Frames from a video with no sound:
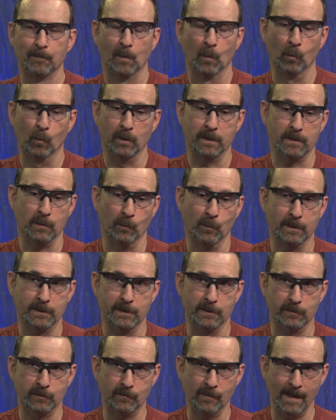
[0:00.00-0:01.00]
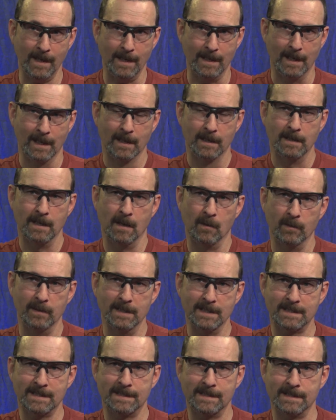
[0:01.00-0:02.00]
which is great. Now, in
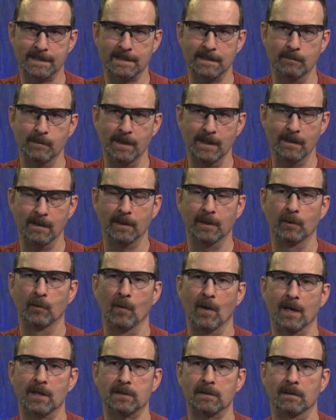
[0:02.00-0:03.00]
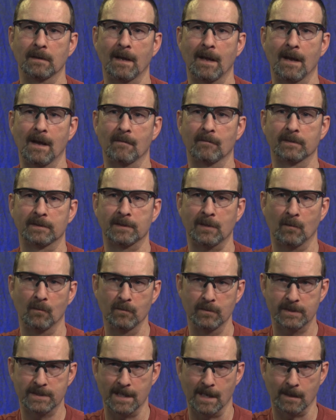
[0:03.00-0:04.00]
this system here, you actually have a
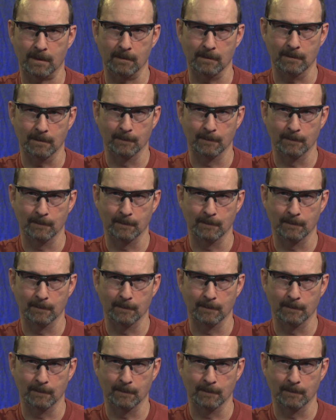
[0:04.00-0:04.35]
tone checker.